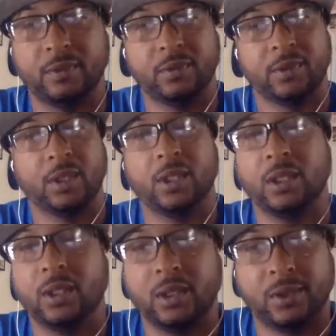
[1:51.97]
Like
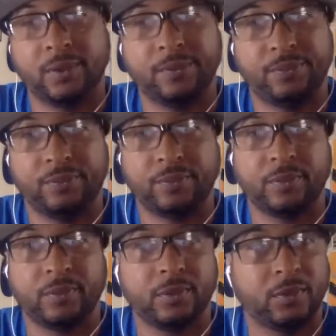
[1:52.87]
15-year-old
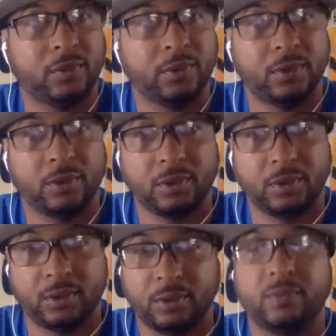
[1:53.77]
Junior
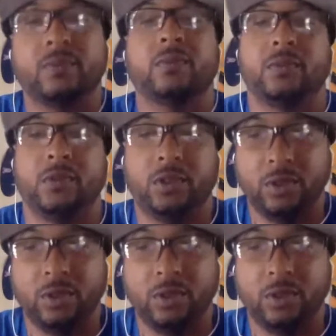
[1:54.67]
Guzman. Uh,